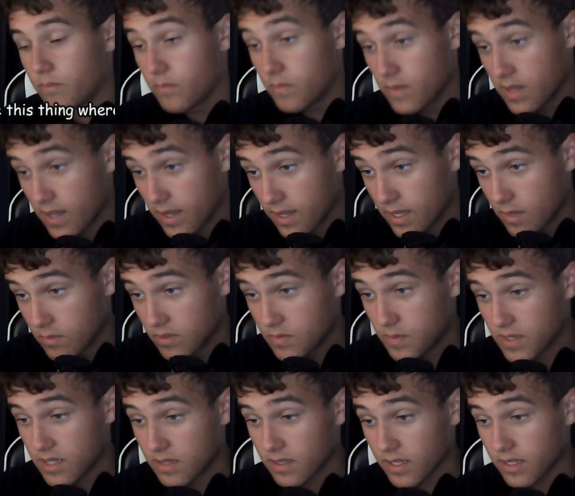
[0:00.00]
Yeah, he was
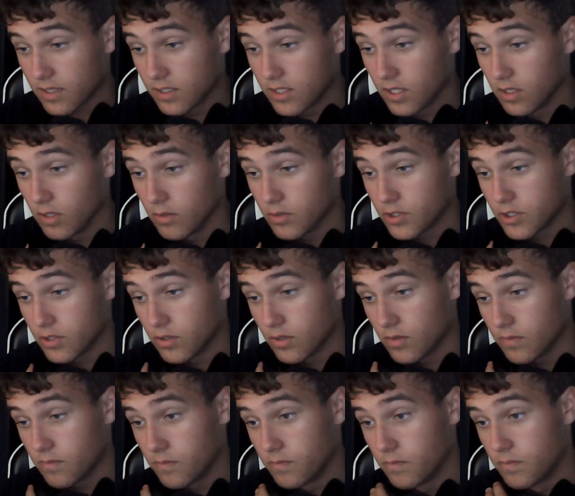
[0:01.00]
being like
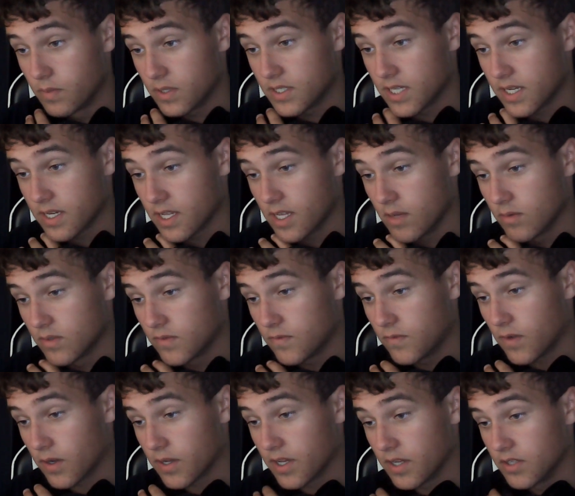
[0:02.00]
delusional, pretending he was
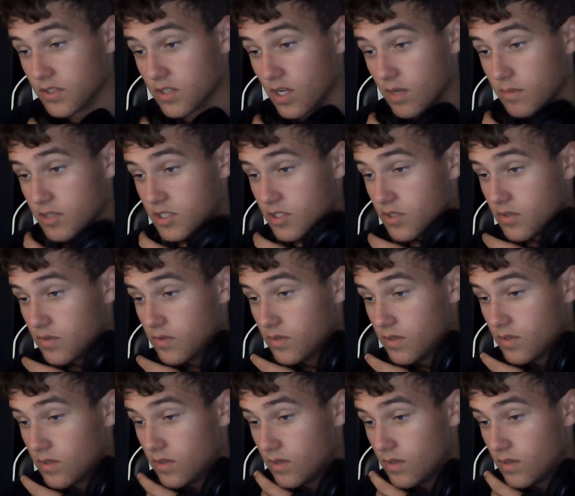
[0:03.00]
fucking Zamasu.